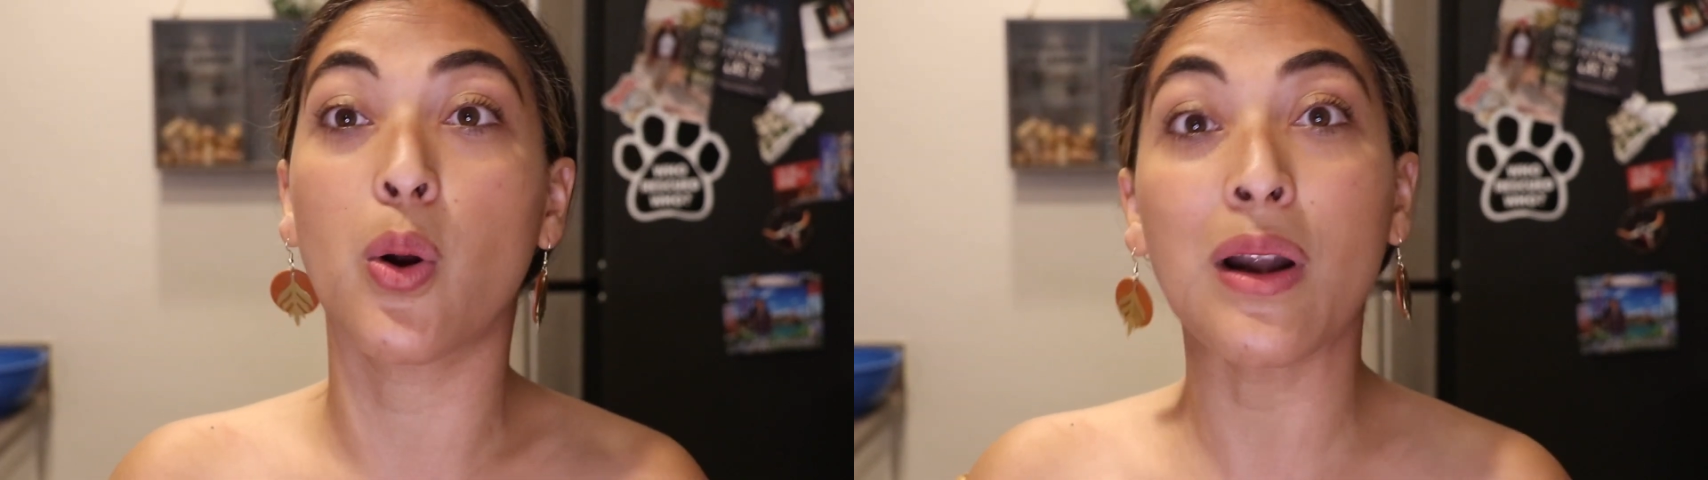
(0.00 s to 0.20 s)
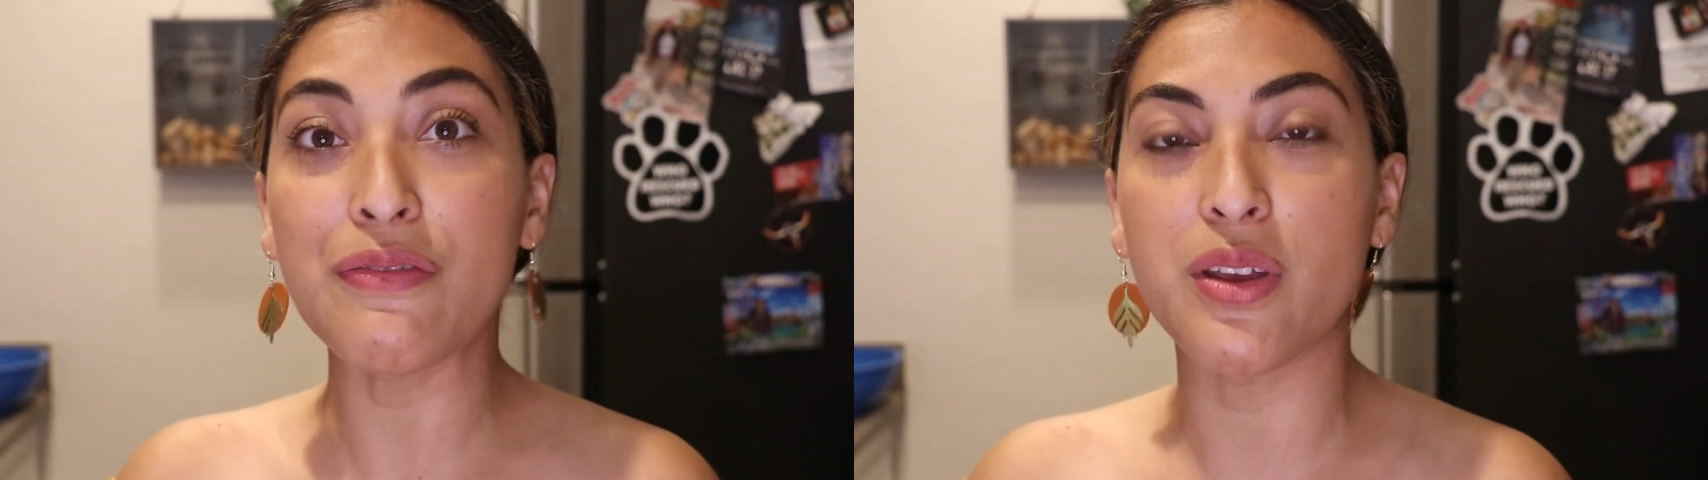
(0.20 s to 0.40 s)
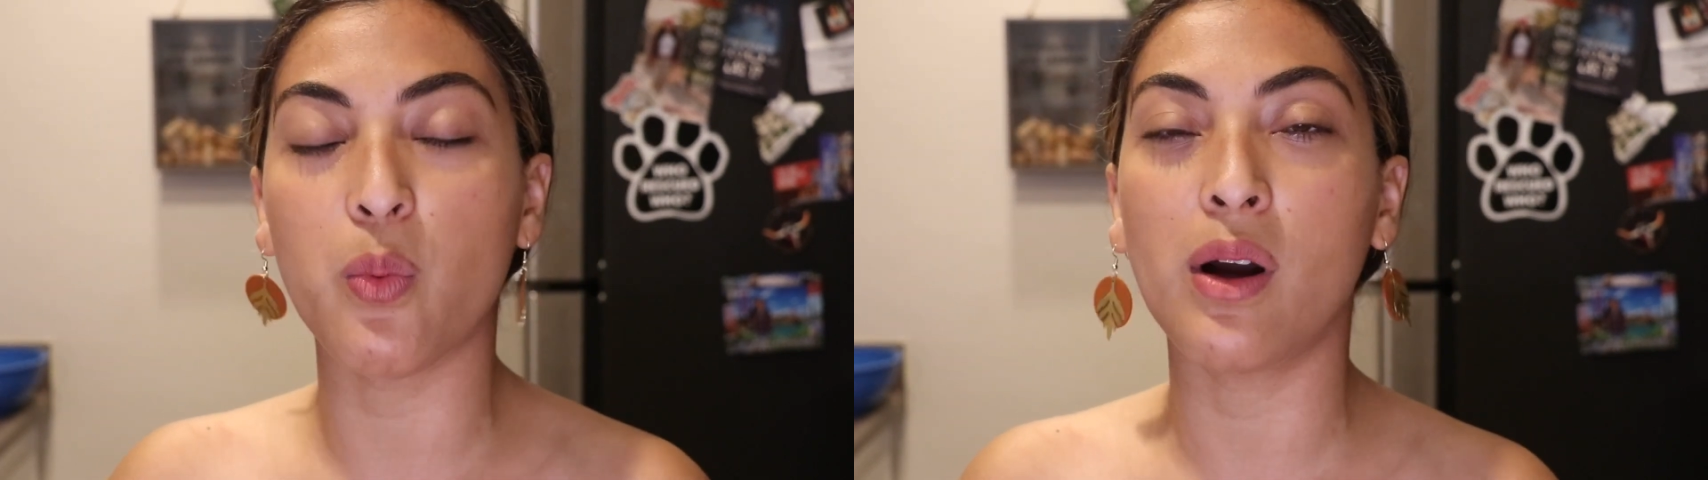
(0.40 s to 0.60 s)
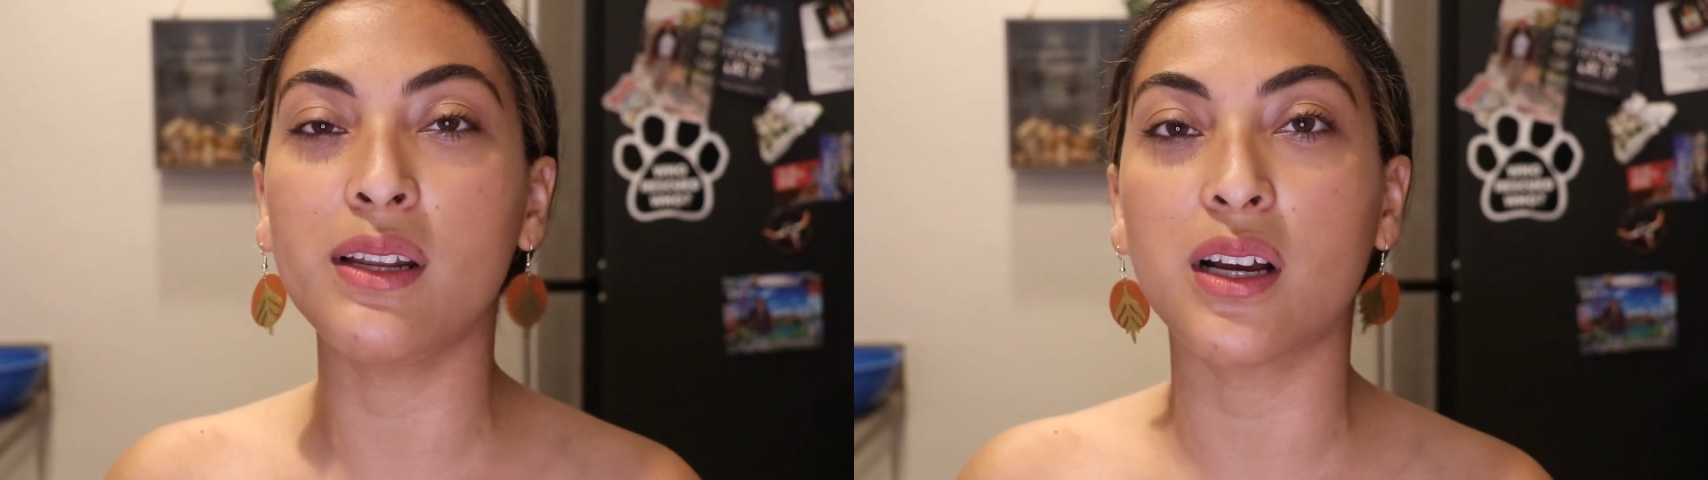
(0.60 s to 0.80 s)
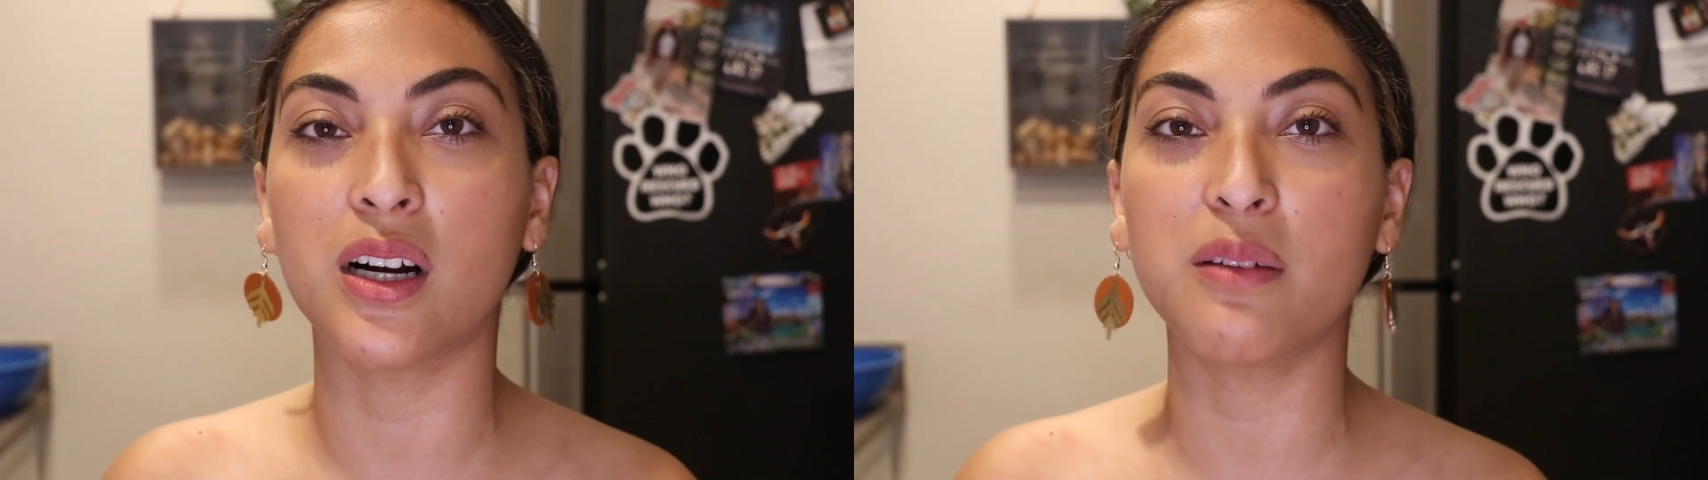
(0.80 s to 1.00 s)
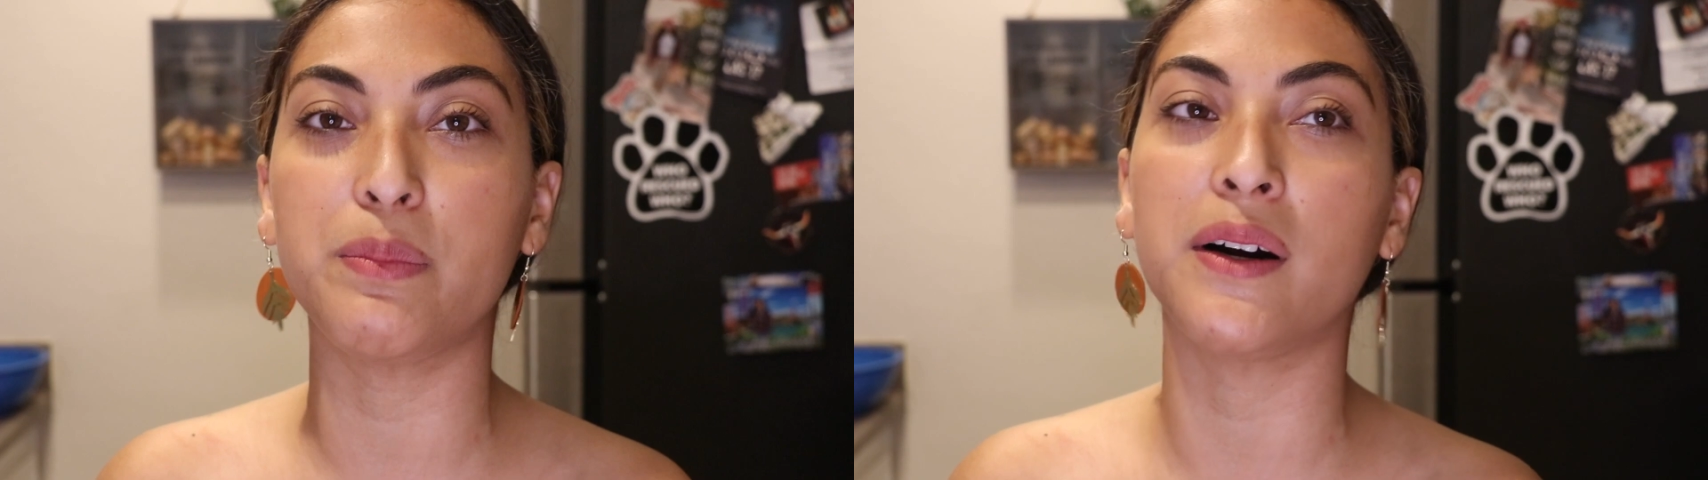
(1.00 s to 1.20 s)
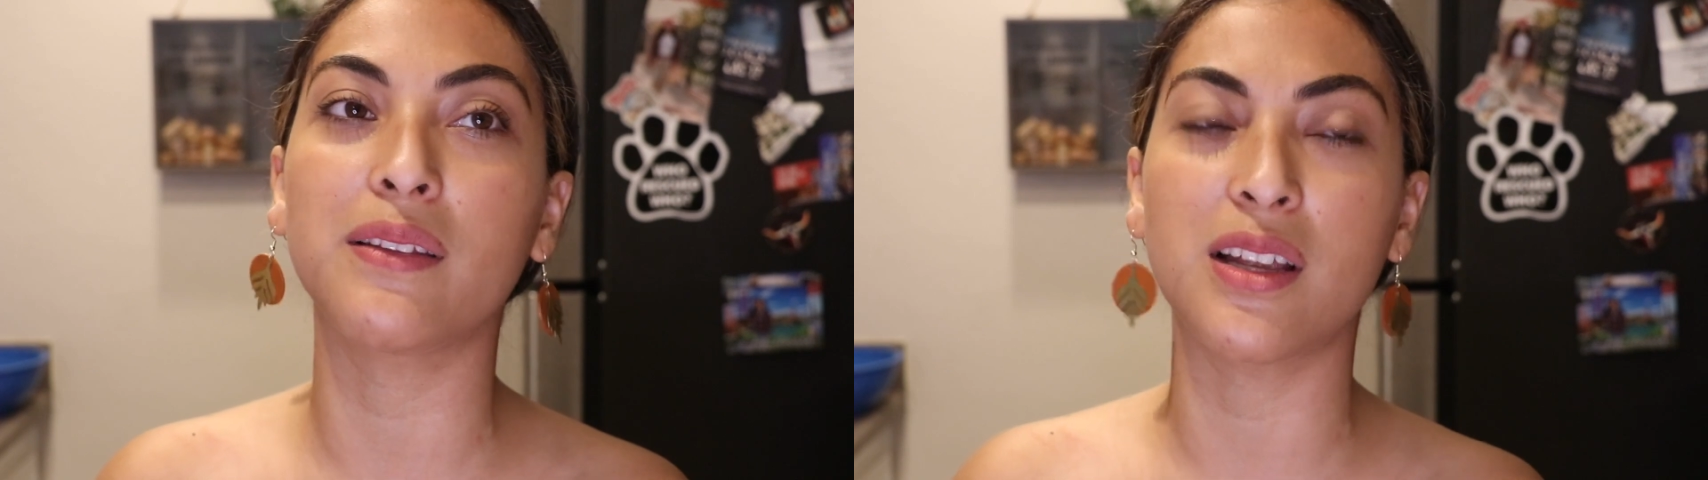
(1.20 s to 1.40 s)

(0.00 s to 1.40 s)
Or if you want a cookbook,